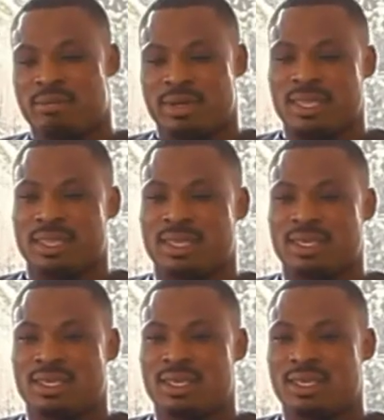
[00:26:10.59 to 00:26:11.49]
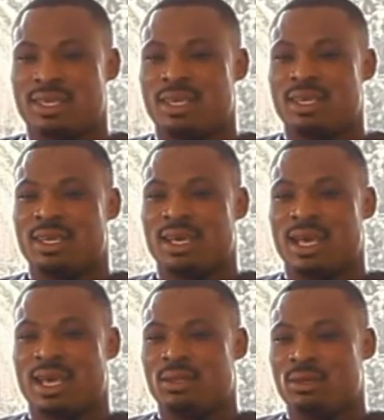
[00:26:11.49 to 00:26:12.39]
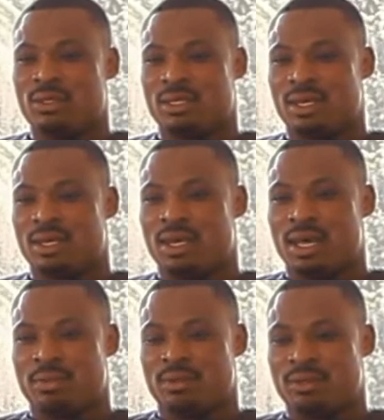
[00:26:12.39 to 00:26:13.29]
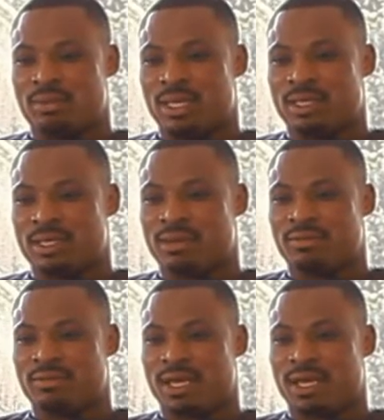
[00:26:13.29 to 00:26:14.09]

But I looked up to myself.